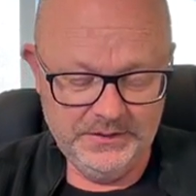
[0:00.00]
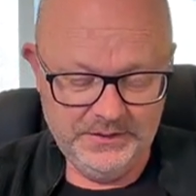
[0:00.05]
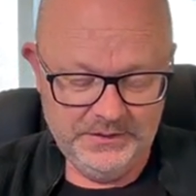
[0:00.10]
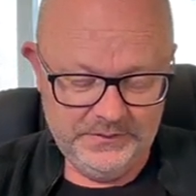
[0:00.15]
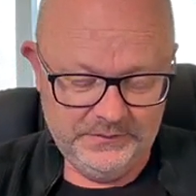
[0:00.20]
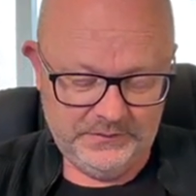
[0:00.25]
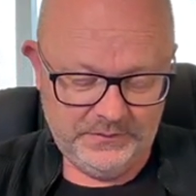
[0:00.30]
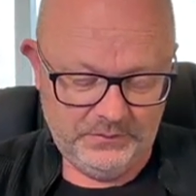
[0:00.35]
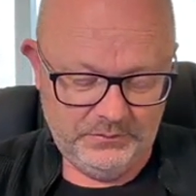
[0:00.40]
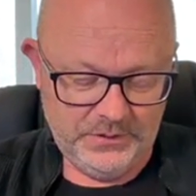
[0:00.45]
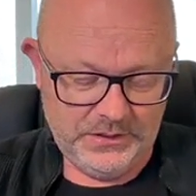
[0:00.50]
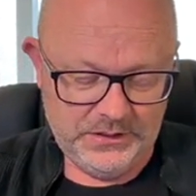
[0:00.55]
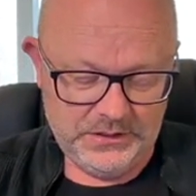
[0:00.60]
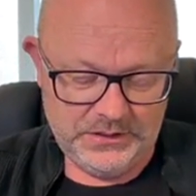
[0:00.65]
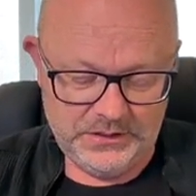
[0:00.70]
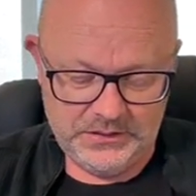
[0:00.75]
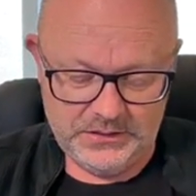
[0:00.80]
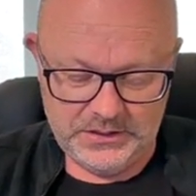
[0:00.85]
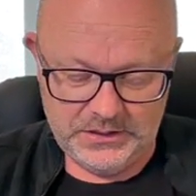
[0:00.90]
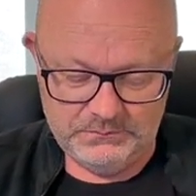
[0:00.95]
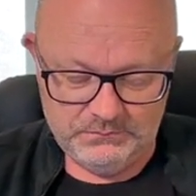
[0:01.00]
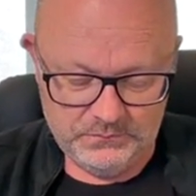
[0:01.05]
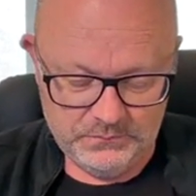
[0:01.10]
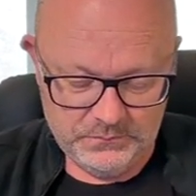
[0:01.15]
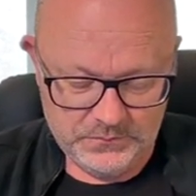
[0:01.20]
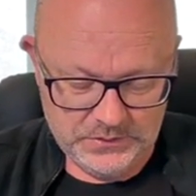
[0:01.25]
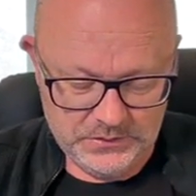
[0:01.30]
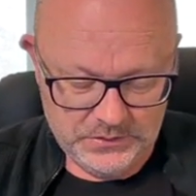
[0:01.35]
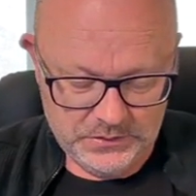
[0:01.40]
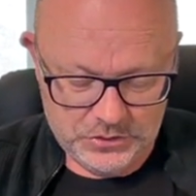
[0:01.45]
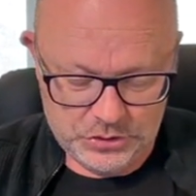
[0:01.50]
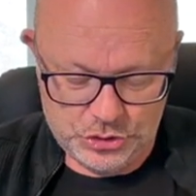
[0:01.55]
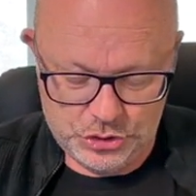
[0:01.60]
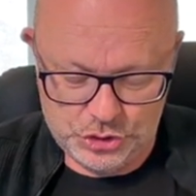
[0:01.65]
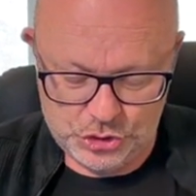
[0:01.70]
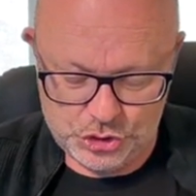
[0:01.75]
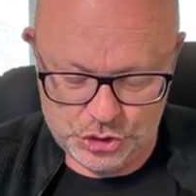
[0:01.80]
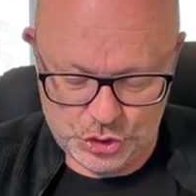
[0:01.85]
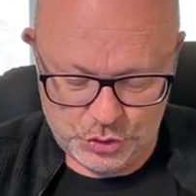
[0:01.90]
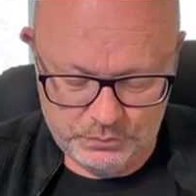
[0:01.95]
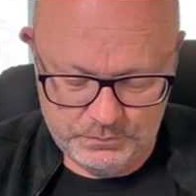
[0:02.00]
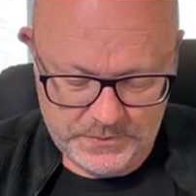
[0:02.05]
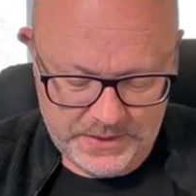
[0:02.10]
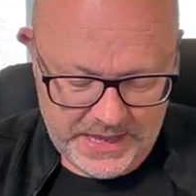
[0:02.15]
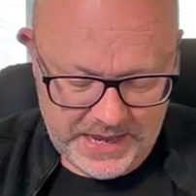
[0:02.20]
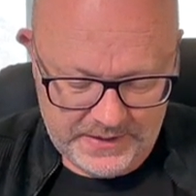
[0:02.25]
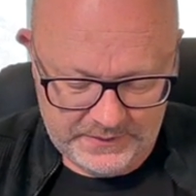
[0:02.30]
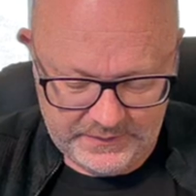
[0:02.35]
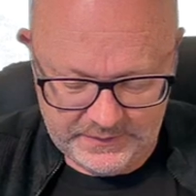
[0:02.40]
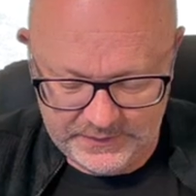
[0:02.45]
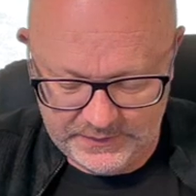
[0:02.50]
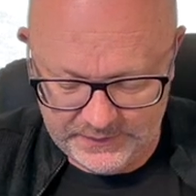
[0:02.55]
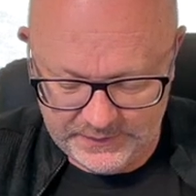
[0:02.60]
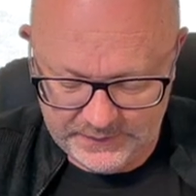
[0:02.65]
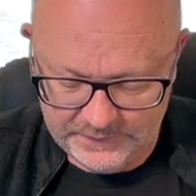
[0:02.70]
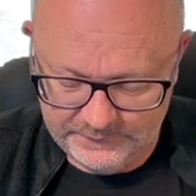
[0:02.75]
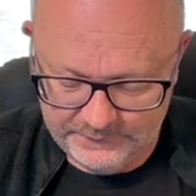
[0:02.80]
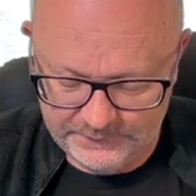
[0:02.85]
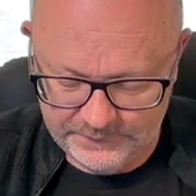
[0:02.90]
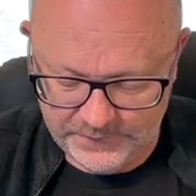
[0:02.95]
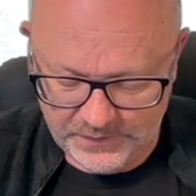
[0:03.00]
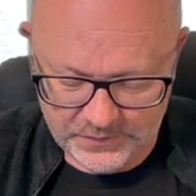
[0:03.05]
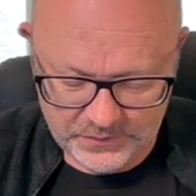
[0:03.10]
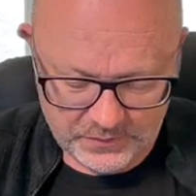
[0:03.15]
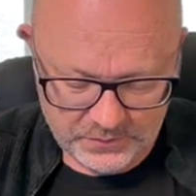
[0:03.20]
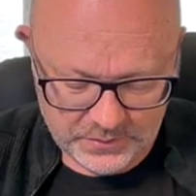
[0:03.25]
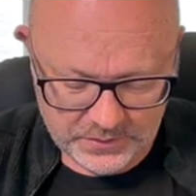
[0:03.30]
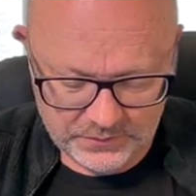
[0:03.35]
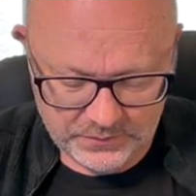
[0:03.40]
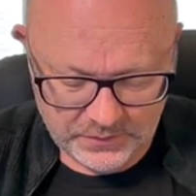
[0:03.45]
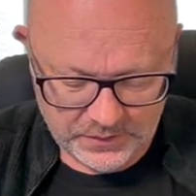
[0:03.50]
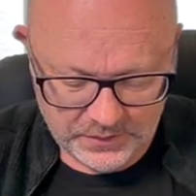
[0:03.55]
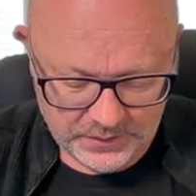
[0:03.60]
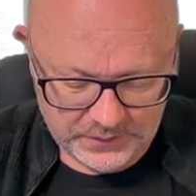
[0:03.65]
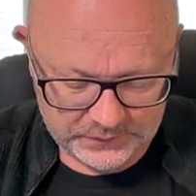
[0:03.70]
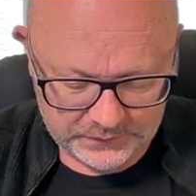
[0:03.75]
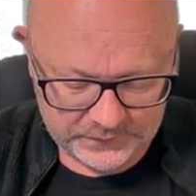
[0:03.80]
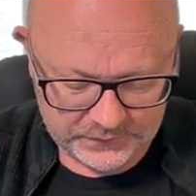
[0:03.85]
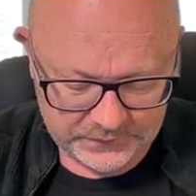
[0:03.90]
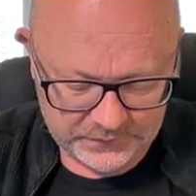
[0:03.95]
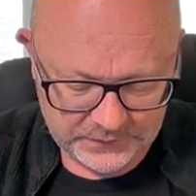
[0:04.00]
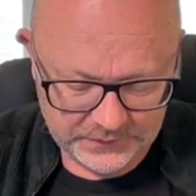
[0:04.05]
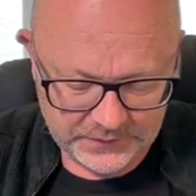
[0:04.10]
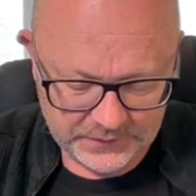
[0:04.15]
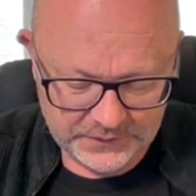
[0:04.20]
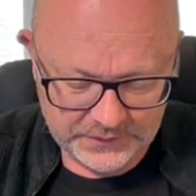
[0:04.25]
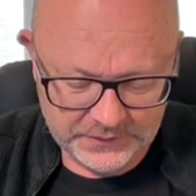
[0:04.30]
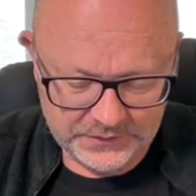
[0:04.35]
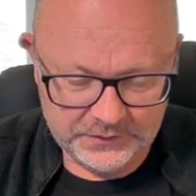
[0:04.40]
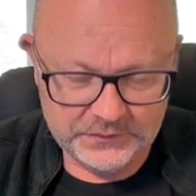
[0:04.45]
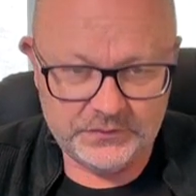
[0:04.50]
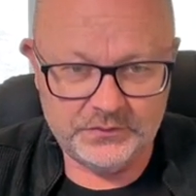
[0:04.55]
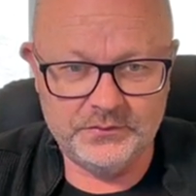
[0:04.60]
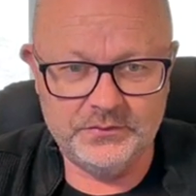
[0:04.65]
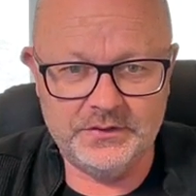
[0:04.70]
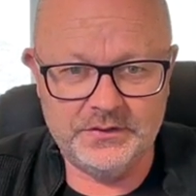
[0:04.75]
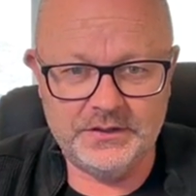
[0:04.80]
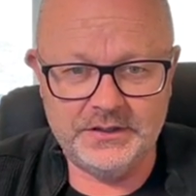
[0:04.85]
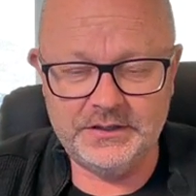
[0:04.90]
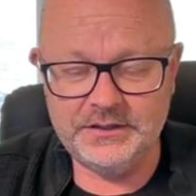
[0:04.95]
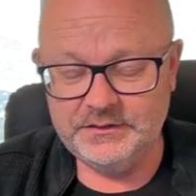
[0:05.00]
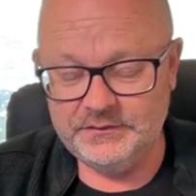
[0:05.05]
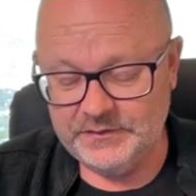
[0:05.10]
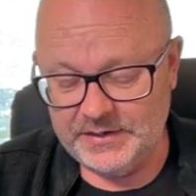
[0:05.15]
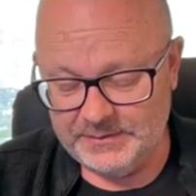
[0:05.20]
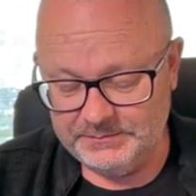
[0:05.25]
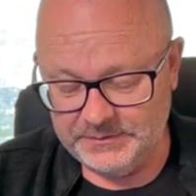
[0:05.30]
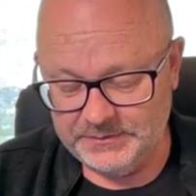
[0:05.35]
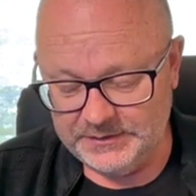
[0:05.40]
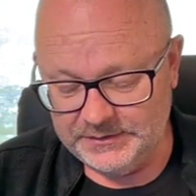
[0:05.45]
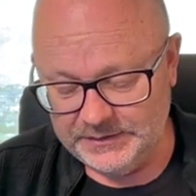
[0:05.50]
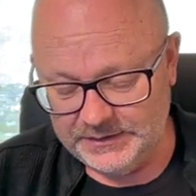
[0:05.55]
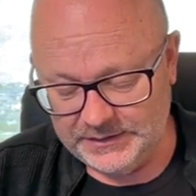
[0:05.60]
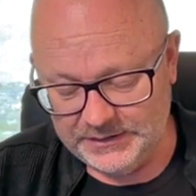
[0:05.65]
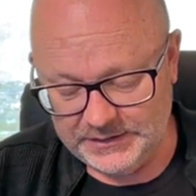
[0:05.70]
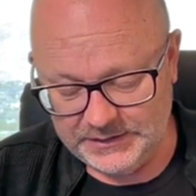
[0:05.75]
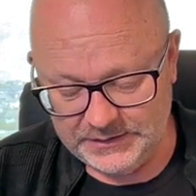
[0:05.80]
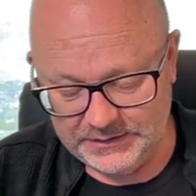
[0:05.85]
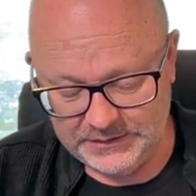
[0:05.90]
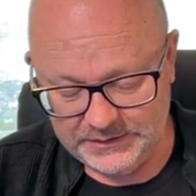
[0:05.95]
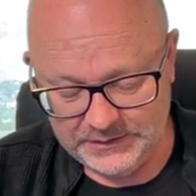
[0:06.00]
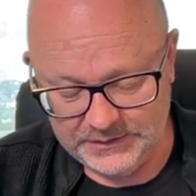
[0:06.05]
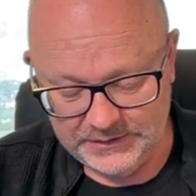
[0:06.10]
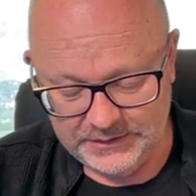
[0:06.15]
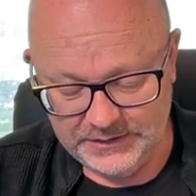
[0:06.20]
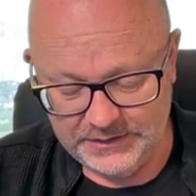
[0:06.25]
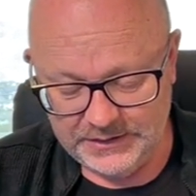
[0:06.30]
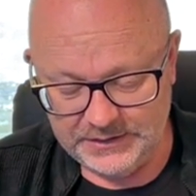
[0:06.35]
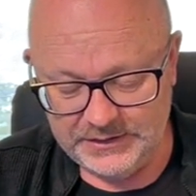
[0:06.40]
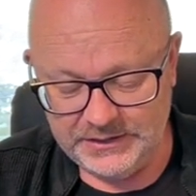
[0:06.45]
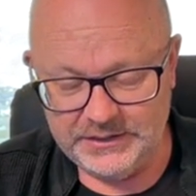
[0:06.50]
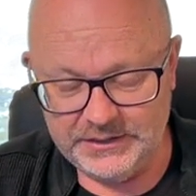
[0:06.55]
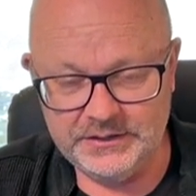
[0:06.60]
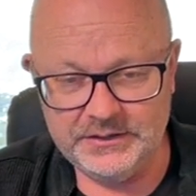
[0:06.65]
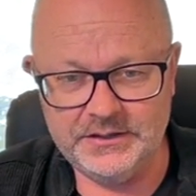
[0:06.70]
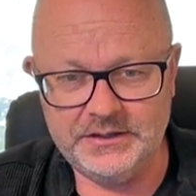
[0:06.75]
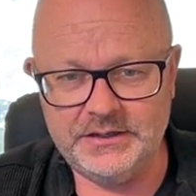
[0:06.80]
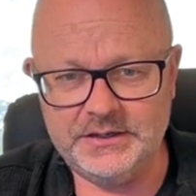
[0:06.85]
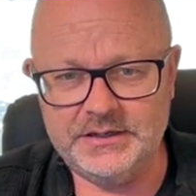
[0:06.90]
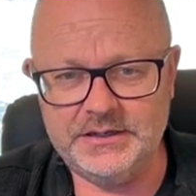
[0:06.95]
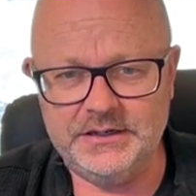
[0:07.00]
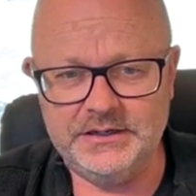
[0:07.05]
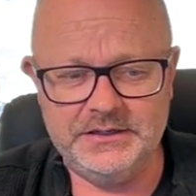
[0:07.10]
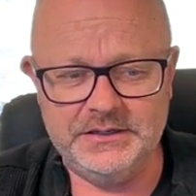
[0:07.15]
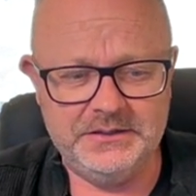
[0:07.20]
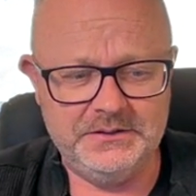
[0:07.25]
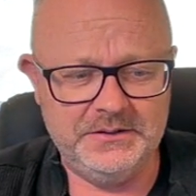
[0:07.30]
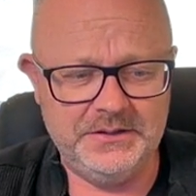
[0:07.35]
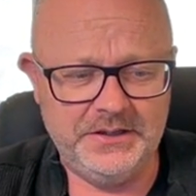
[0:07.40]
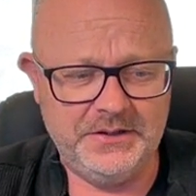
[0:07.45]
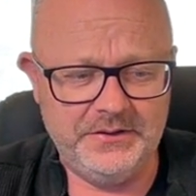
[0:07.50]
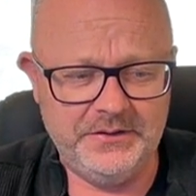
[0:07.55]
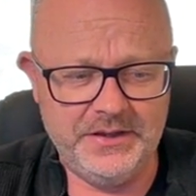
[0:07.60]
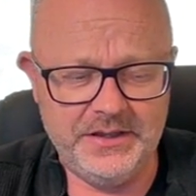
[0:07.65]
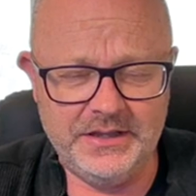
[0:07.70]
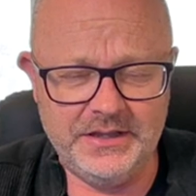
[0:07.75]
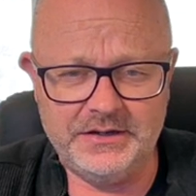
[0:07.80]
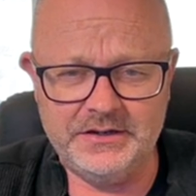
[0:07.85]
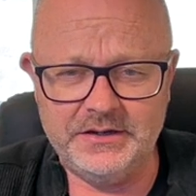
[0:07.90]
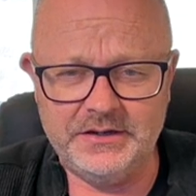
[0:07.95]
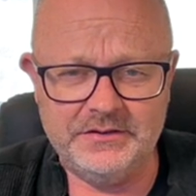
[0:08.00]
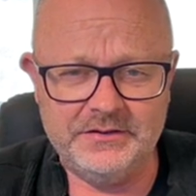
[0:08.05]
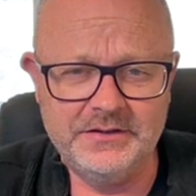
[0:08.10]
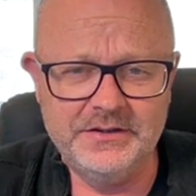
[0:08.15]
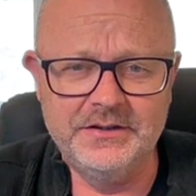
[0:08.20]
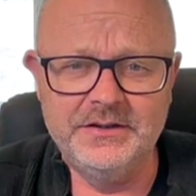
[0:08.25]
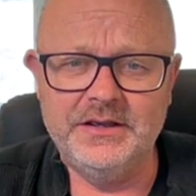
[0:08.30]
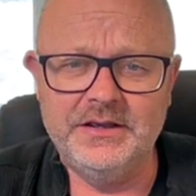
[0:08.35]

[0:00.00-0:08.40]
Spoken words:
So we can zoom that photo across to the tablet there, and then I can edit it.